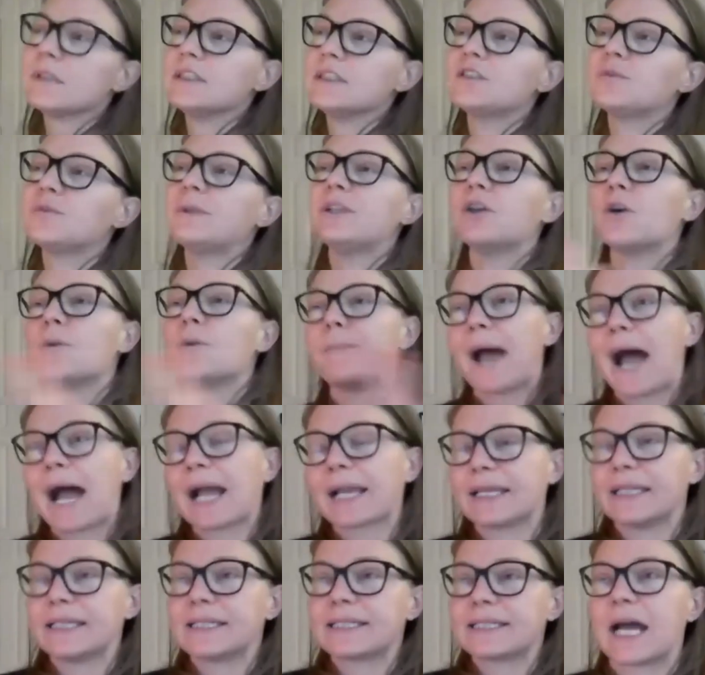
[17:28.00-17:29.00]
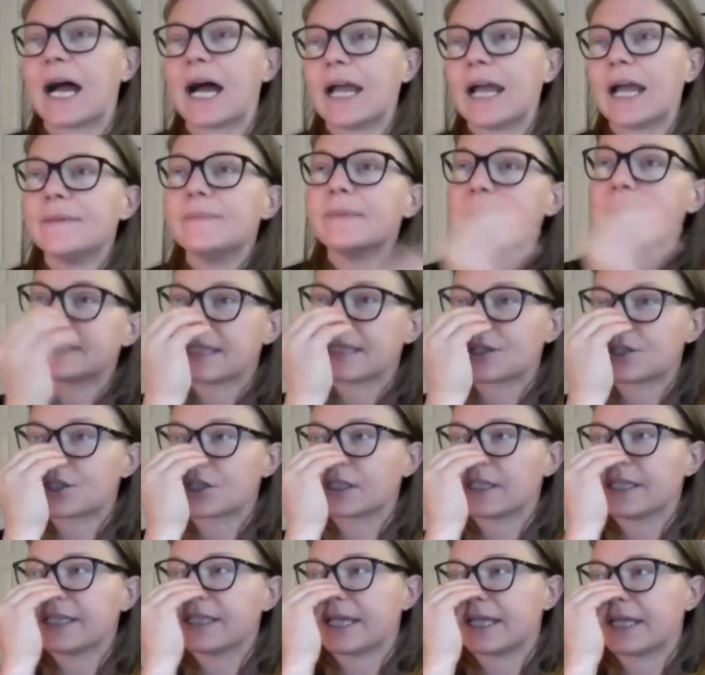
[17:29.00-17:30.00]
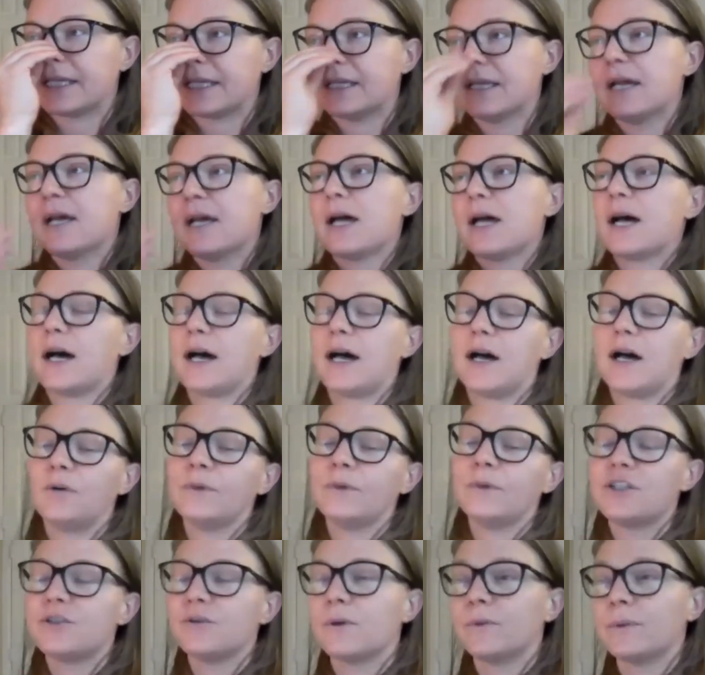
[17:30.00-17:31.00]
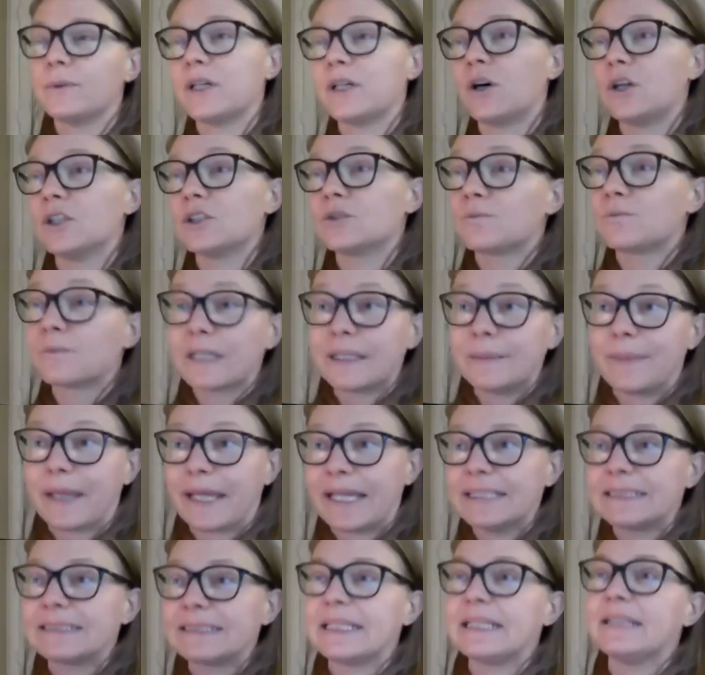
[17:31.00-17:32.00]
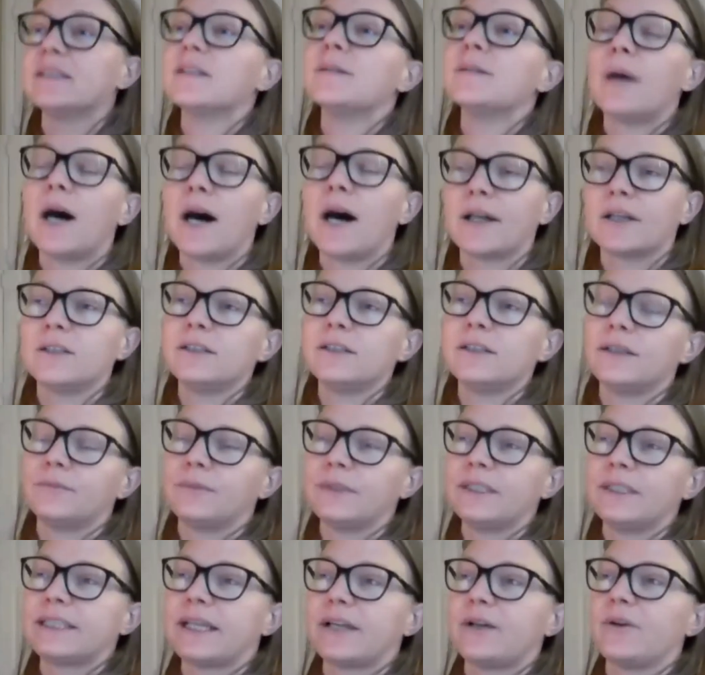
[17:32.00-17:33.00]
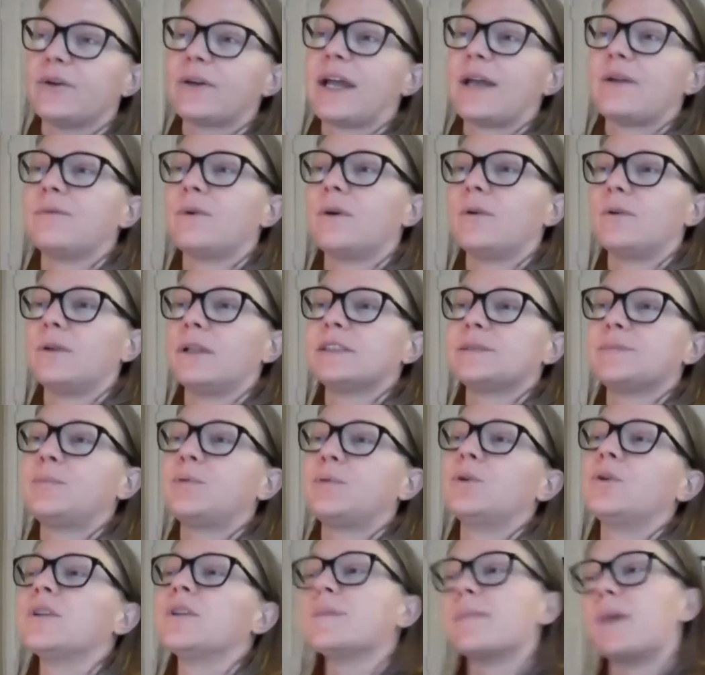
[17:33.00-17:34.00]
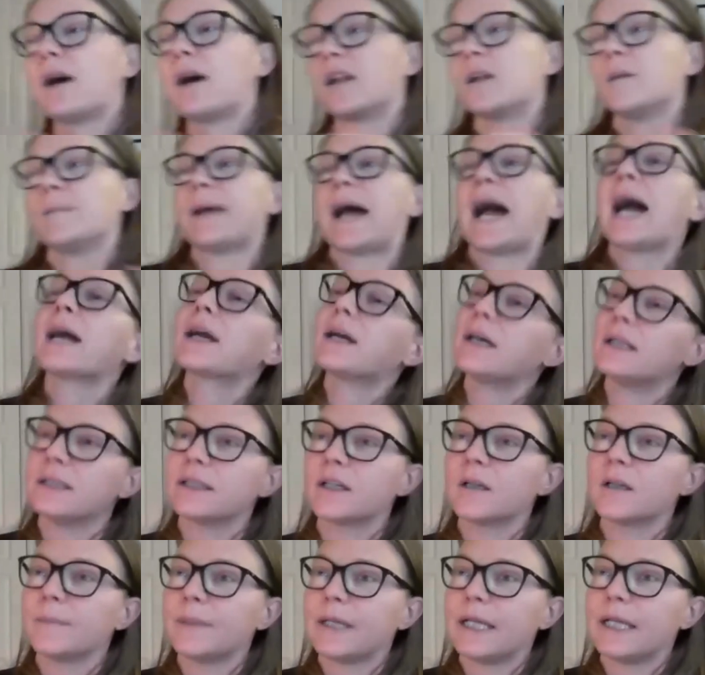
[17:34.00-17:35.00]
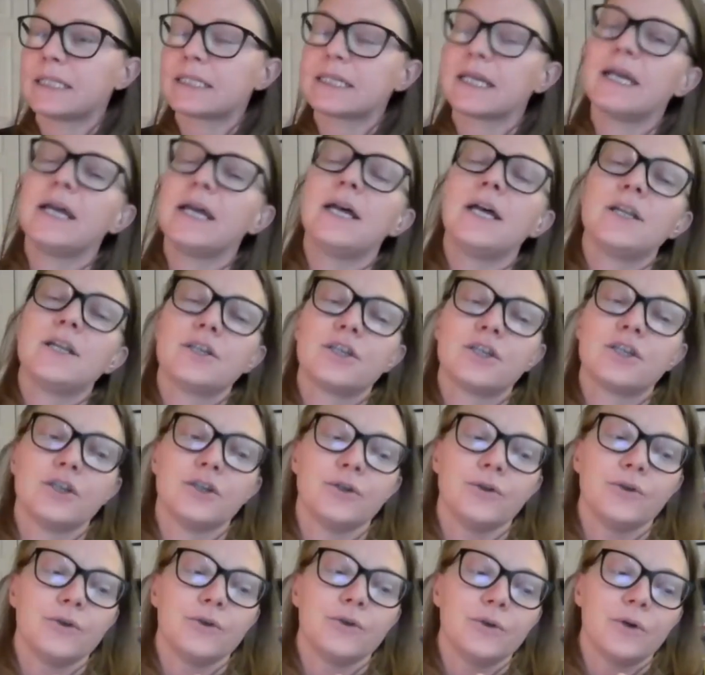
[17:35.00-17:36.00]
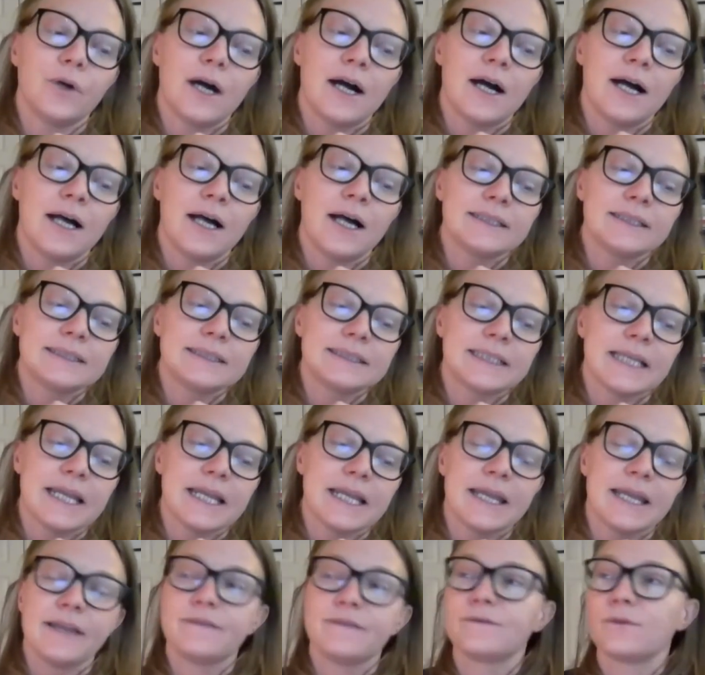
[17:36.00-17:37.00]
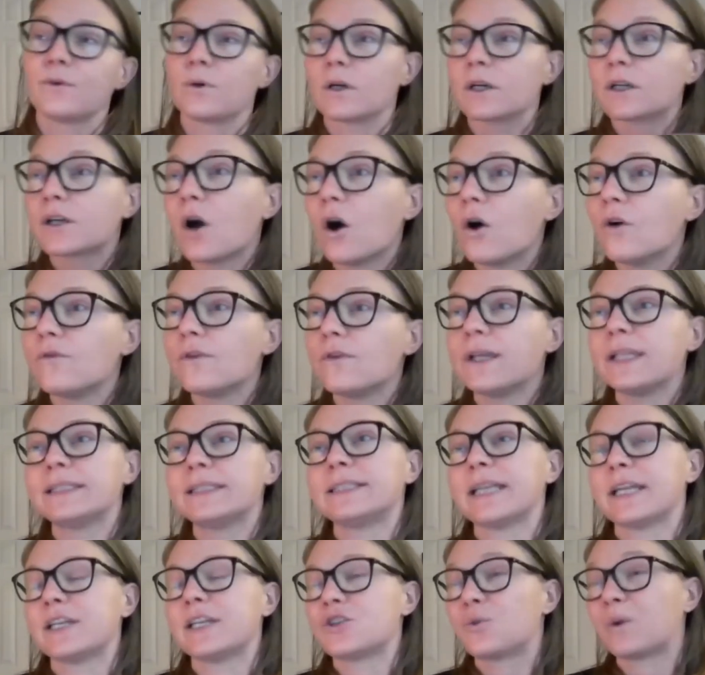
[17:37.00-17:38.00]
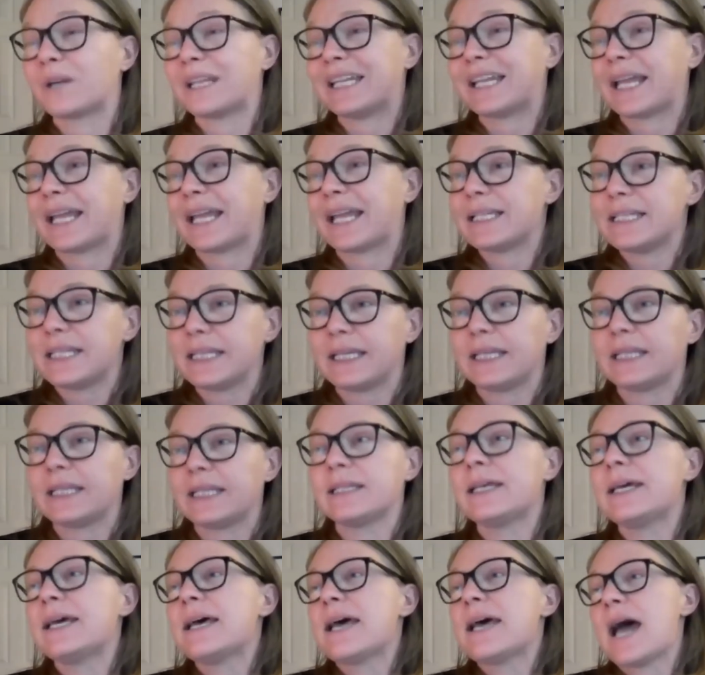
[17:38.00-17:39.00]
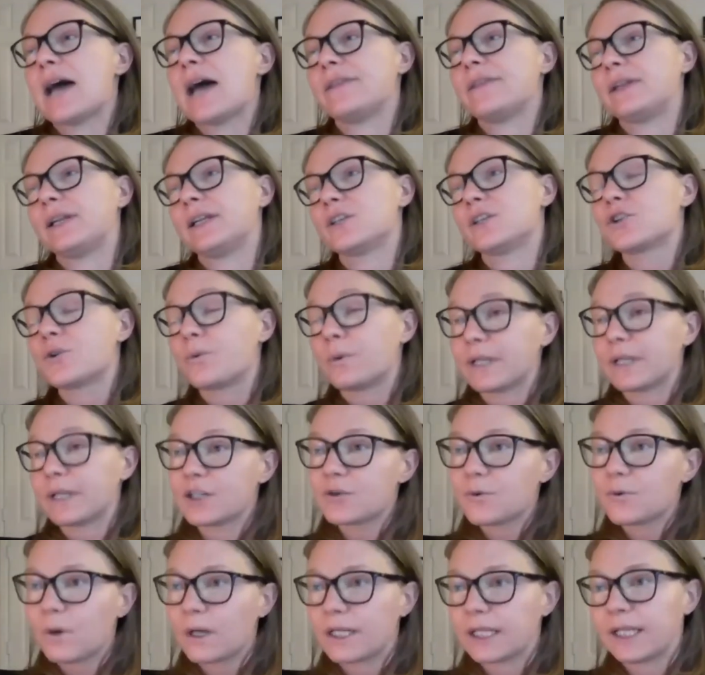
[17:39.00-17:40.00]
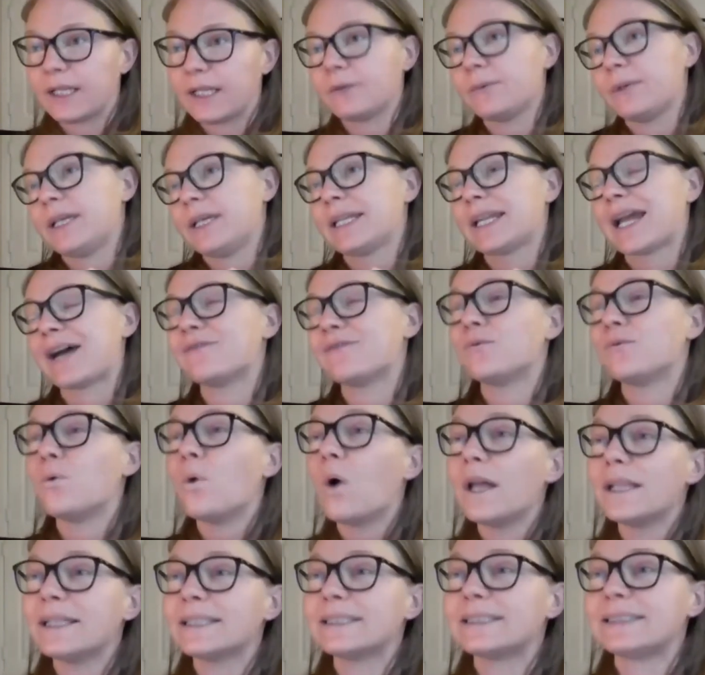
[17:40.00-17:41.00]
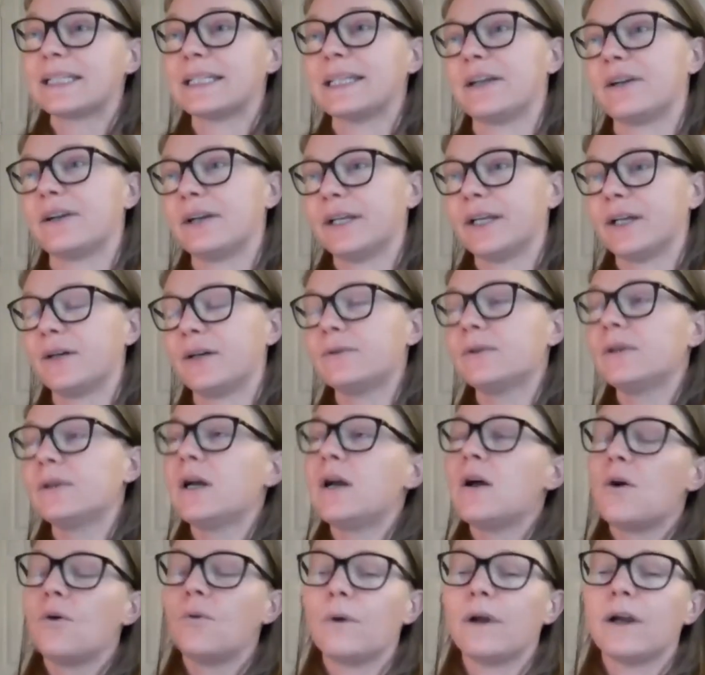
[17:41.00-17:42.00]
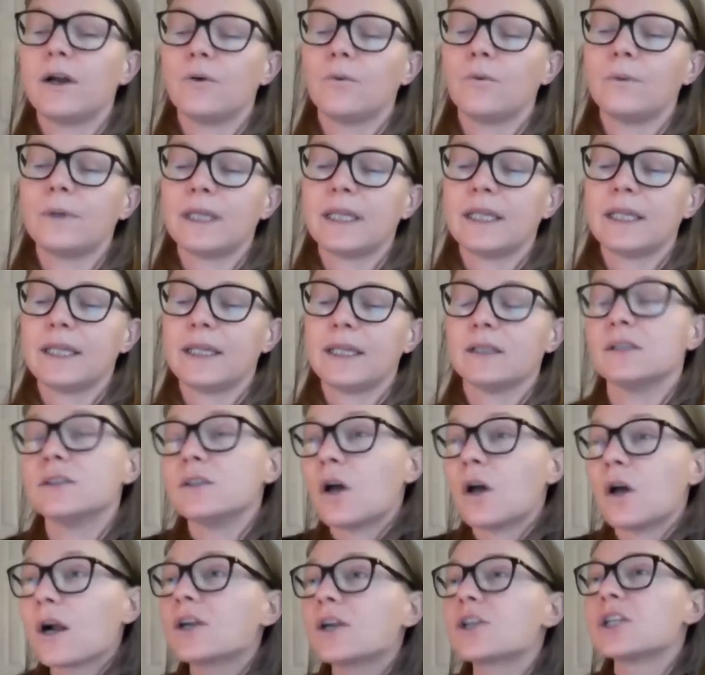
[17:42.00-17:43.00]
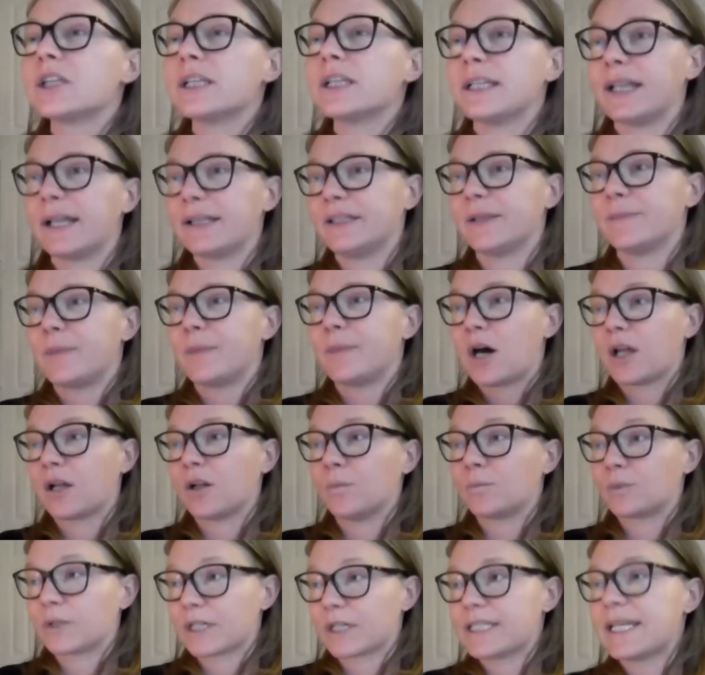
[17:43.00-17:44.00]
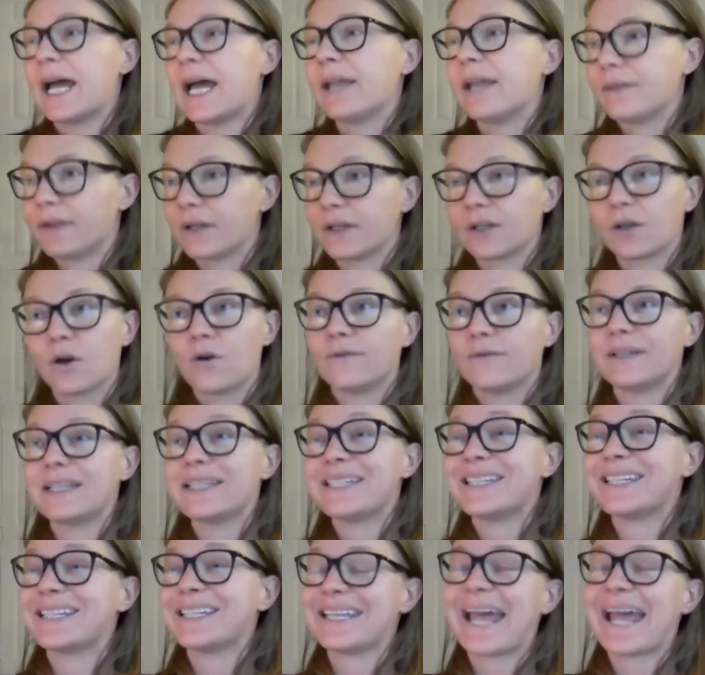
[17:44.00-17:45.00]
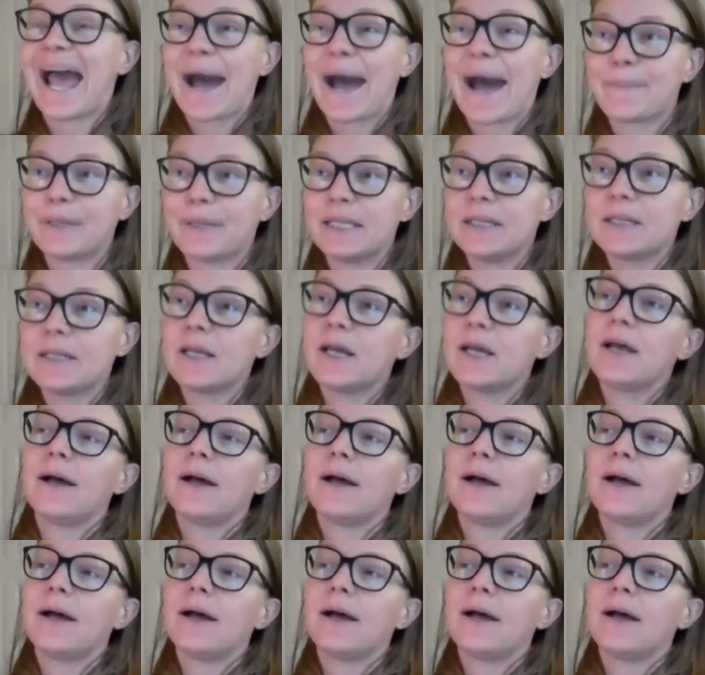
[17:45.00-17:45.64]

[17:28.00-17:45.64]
So we go back in time, essentially, and we do what we call rebasing the model. And we say, okay, well, let's pull the model back a little bit to say for COVID, say 2019. And then in 2020, we can have one scenario where we largely let the model pretend that COVID didn't happen,